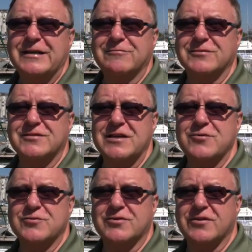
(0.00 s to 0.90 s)
we'll see
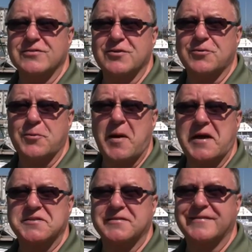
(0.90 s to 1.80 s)
whose turns out the
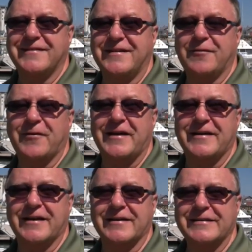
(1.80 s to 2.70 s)
best.
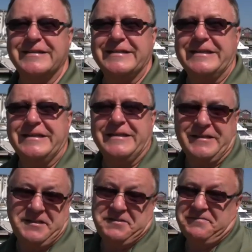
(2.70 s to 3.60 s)
Anyway,
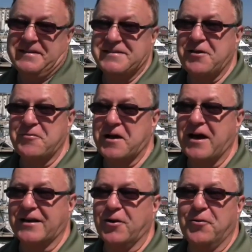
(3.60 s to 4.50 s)
that's how we
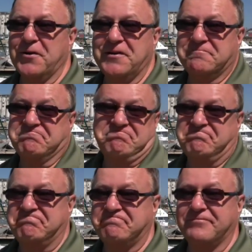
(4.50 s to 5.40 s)
got going, and
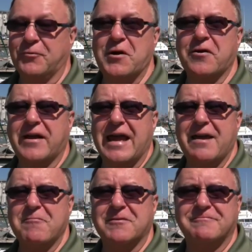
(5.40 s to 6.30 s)
winter
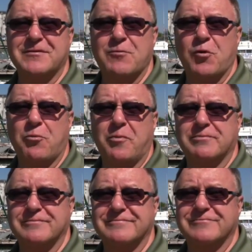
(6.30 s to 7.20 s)
came and we both
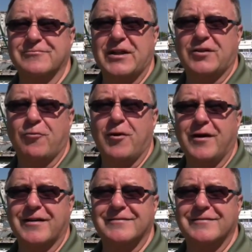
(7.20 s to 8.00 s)
went to work